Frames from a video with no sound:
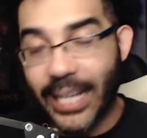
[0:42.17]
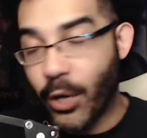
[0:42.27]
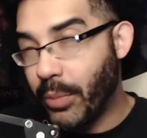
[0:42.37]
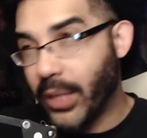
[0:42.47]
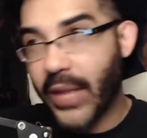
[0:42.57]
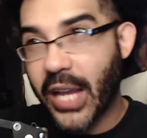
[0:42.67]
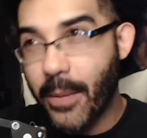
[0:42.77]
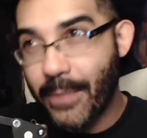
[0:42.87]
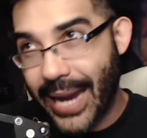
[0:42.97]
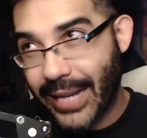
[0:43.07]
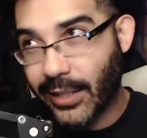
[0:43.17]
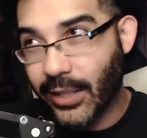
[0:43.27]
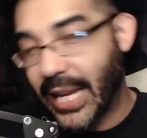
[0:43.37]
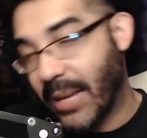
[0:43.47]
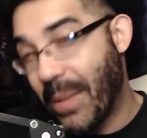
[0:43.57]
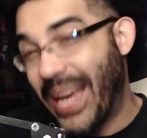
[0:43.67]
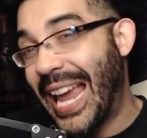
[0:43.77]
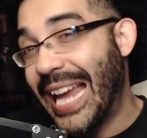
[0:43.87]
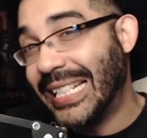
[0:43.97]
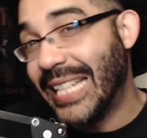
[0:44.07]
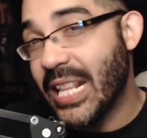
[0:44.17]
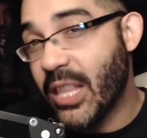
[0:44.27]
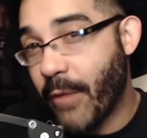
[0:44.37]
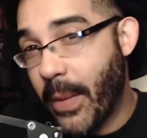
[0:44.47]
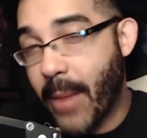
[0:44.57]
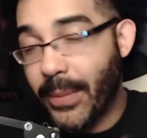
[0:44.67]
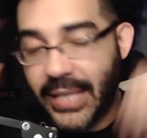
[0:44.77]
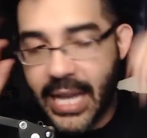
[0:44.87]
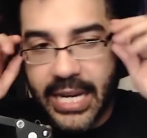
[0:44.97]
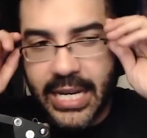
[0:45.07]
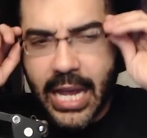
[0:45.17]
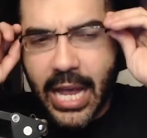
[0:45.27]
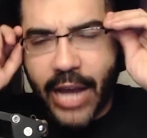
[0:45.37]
I don't believe they come back until like May 18th, if I'm not mistaken.